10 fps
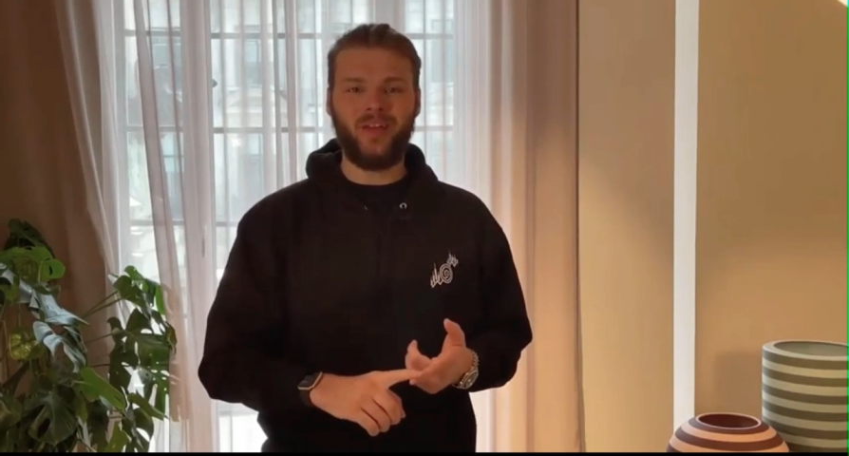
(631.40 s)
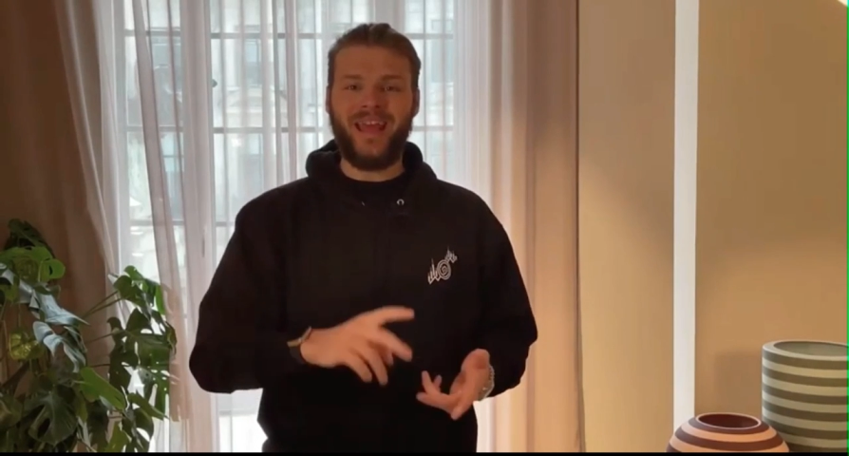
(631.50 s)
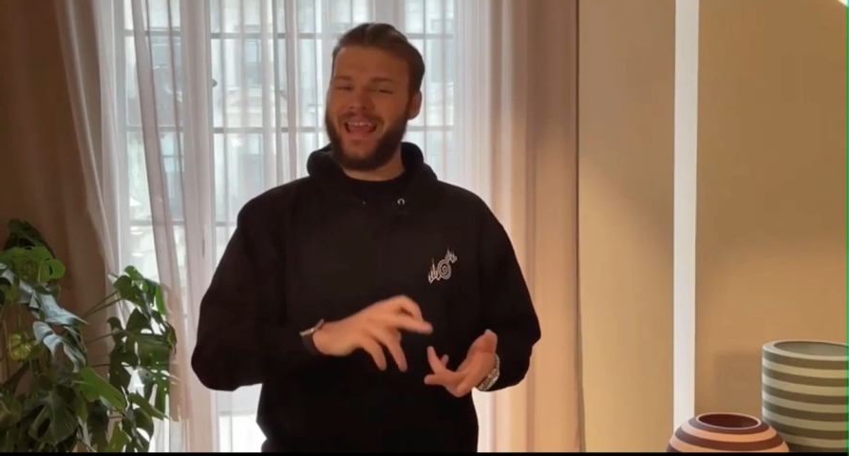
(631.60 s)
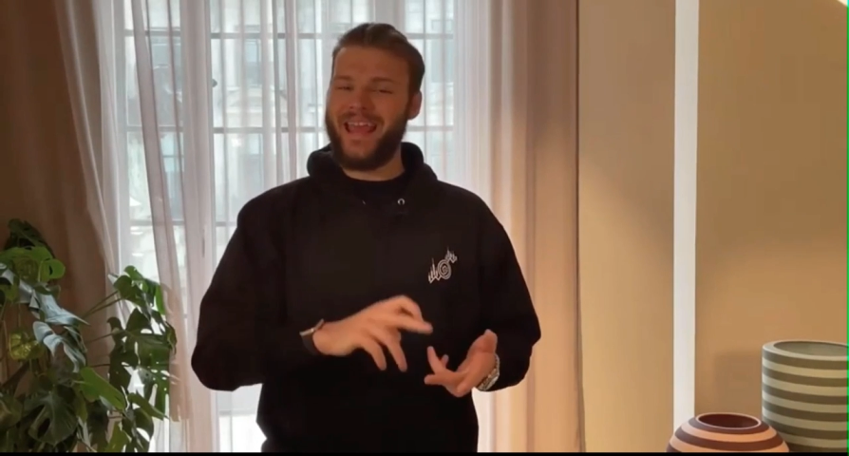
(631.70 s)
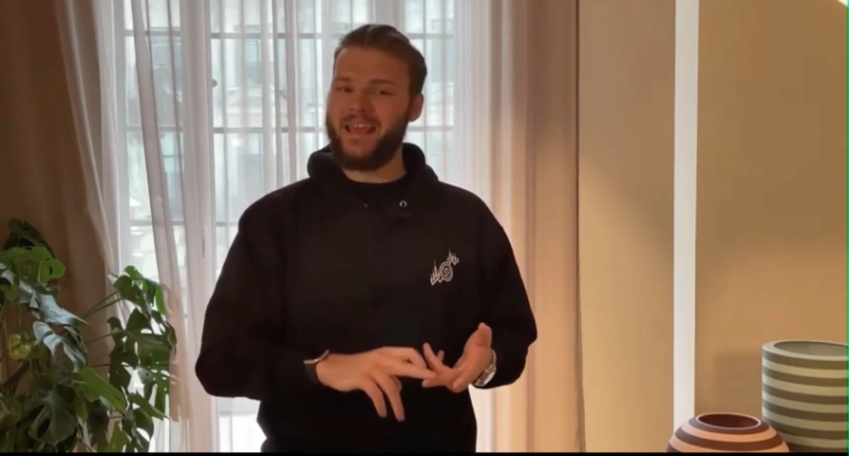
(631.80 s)

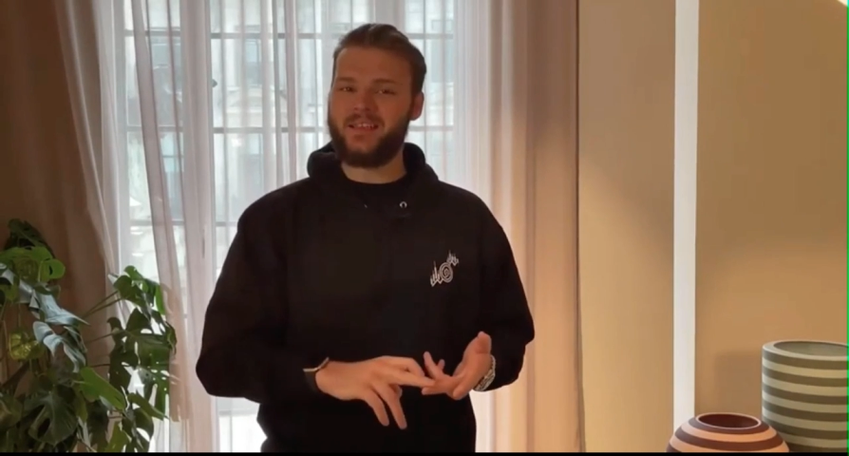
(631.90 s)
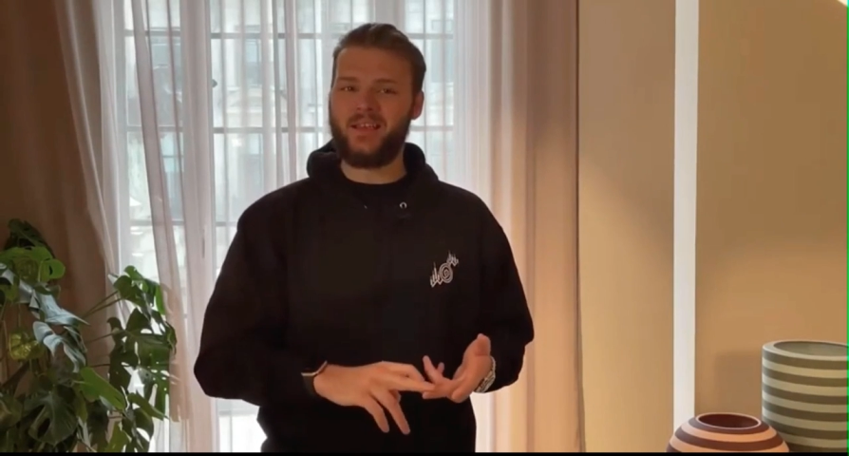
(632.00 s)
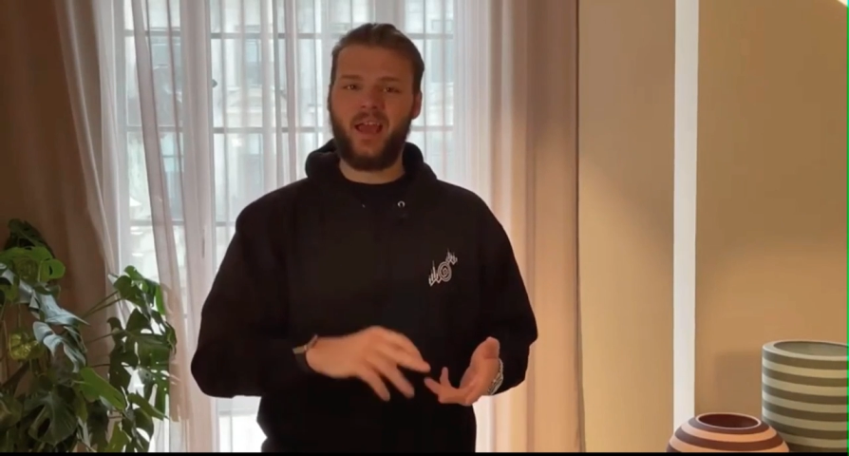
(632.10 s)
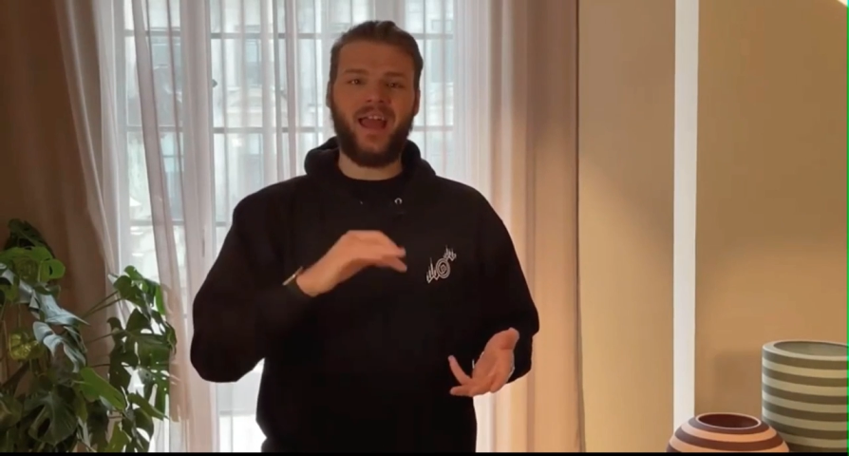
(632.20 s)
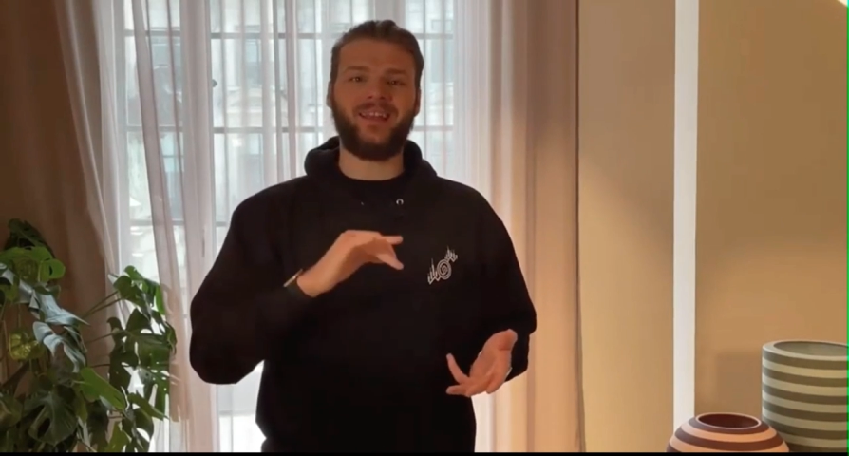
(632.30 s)
So right
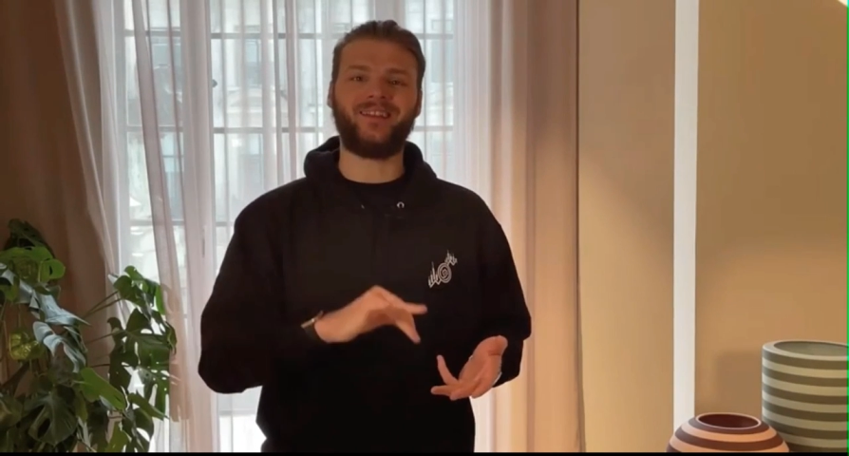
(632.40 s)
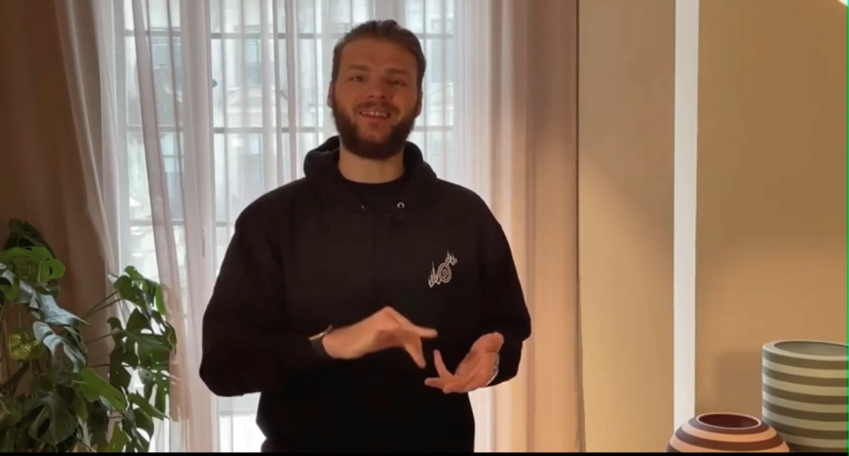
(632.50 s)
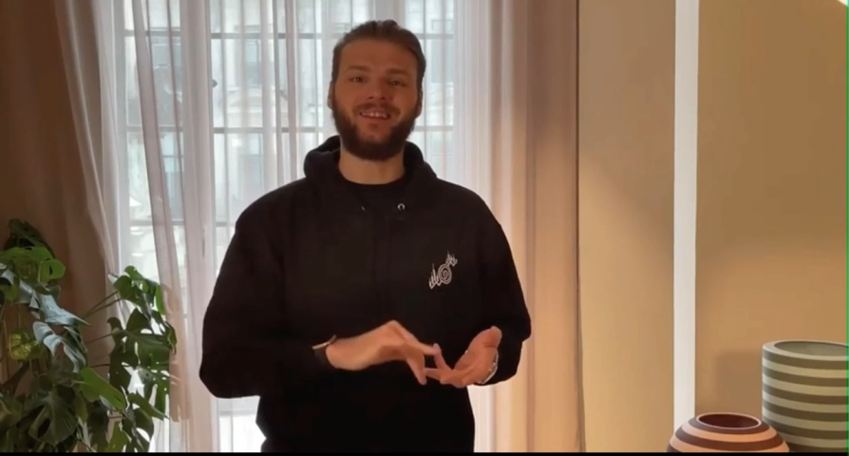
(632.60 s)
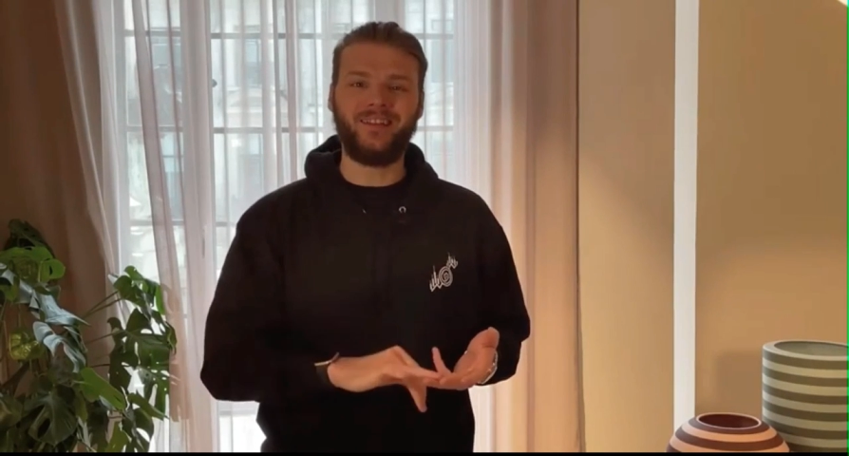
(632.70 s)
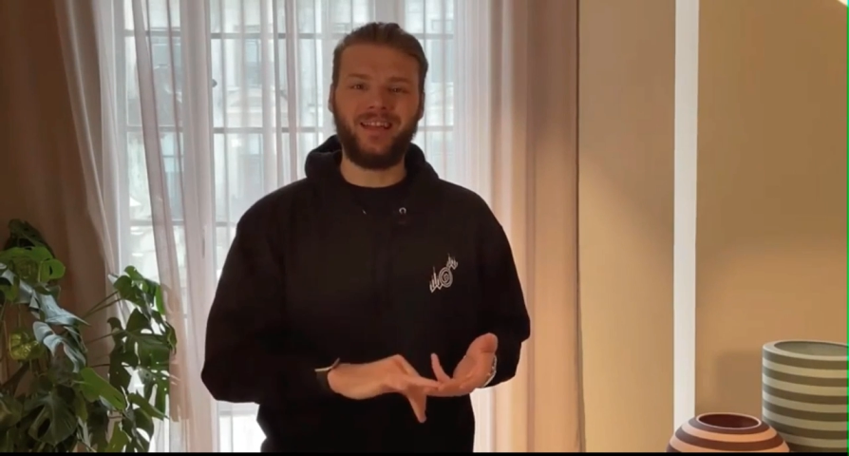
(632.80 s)
now they have the
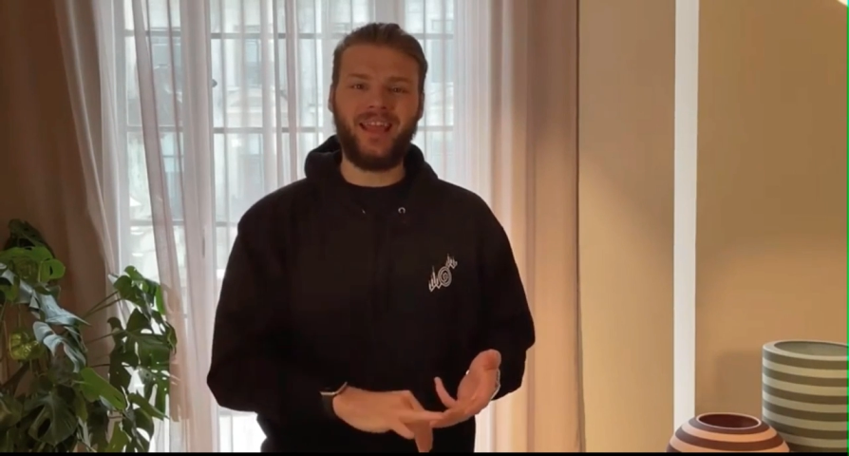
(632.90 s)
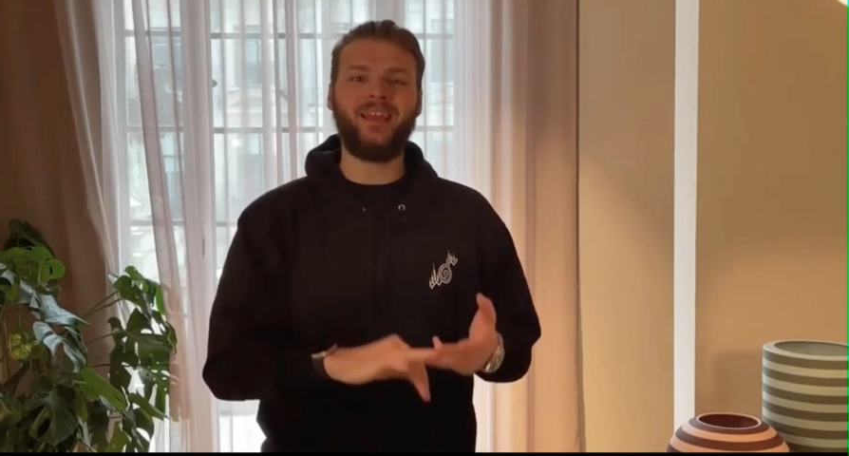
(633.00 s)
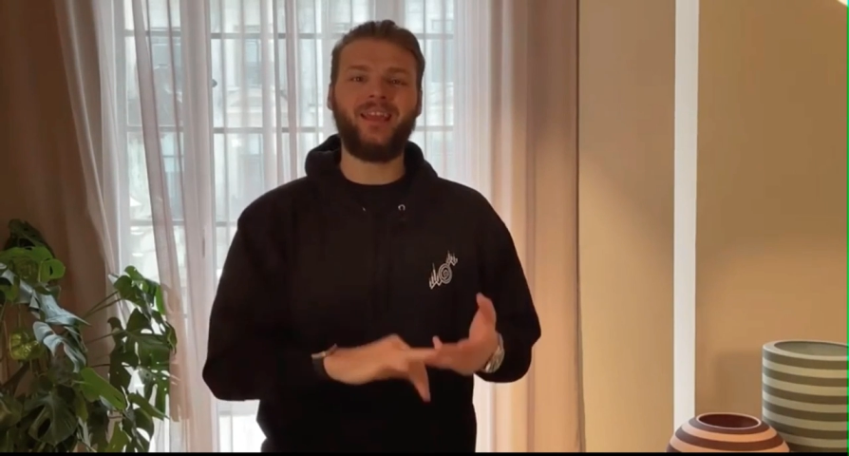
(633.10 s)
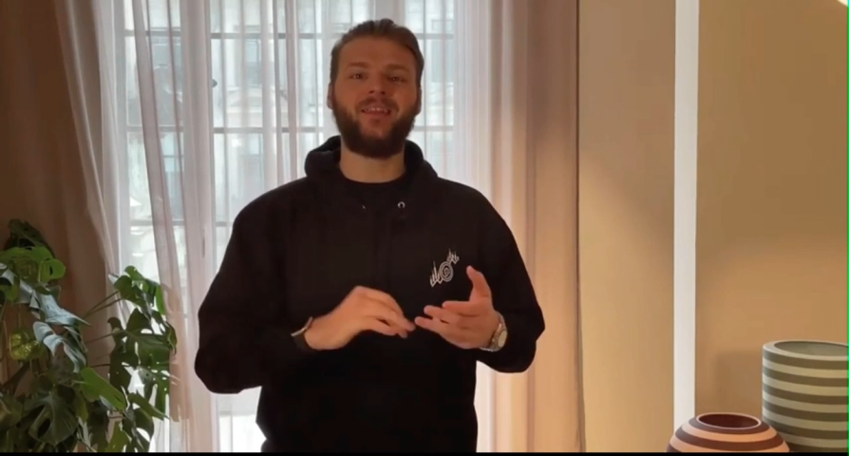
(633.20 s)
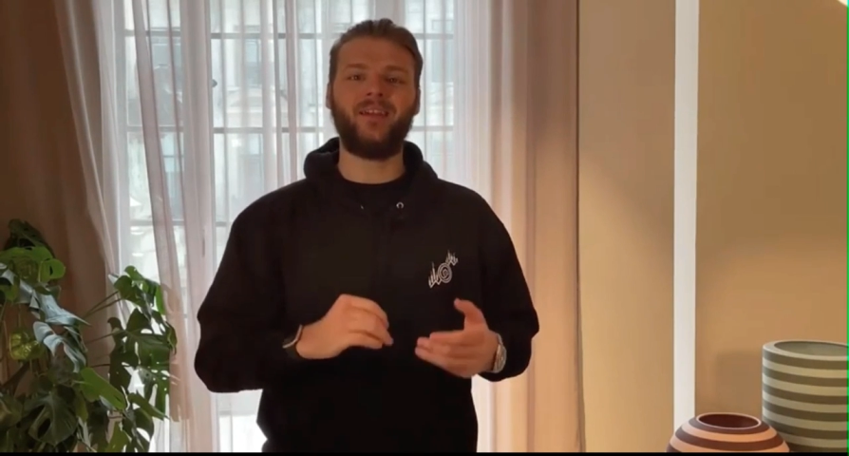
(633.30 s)
closed beta,